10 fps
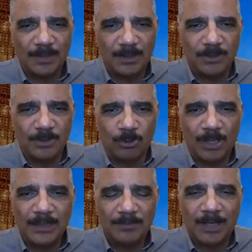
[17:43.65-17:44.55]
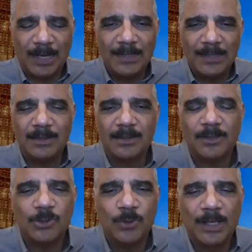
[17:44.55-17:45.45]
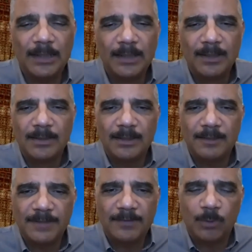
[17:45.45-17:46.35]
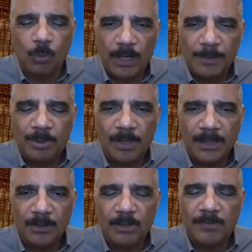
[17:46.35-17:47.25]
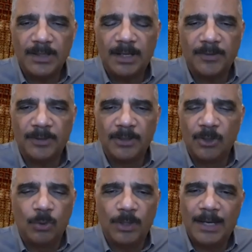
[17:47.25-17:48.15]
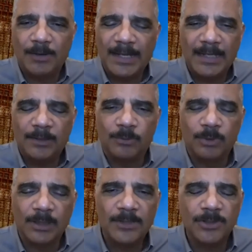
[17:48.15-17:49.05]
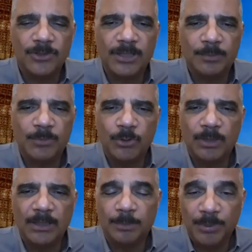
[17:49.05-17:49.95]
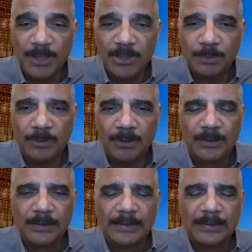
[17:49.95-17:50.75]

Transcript: It's the drawing of lines in such a way to favor one party over the other without any relationship to, uh, to principle